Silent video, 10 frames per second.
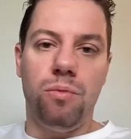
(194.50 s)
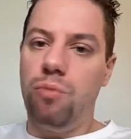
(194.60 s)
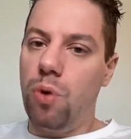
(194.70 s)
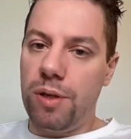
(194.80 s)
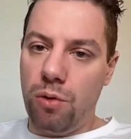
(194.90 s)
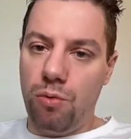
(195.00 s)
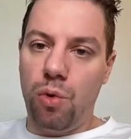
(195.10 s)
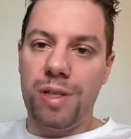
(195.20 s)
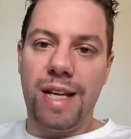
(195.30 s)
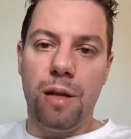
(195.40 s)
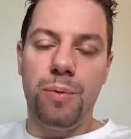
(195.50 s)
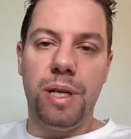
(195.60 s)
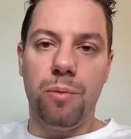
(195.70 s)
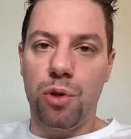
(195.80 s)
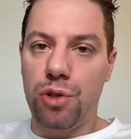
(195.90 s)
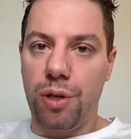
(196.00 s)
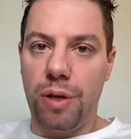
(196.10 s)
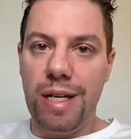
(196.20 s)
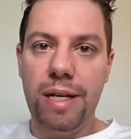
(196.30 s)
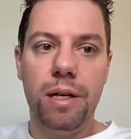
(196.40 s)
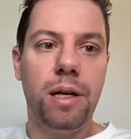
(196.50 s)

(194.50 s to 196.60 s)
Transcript: was helping emotional eater,